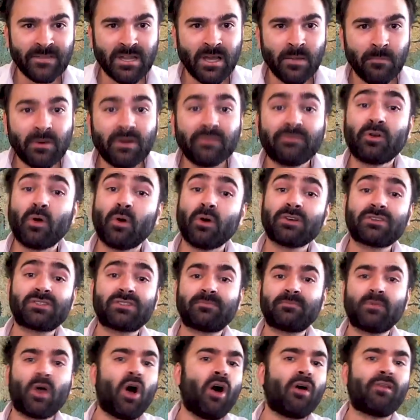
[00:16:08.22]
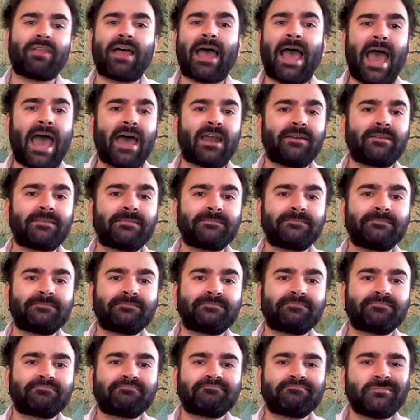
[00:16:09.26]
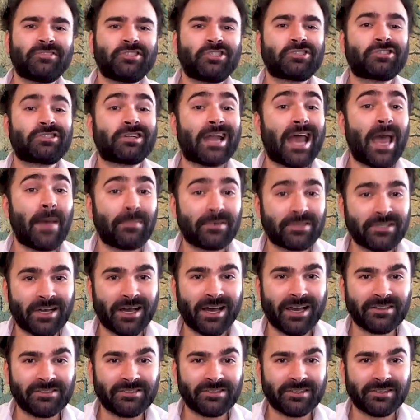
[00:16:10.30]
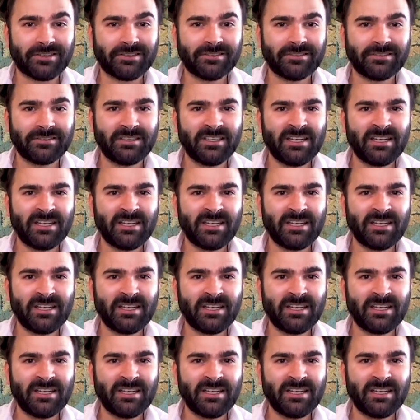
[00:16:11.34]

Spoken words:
But of course, all that, just an appetizer.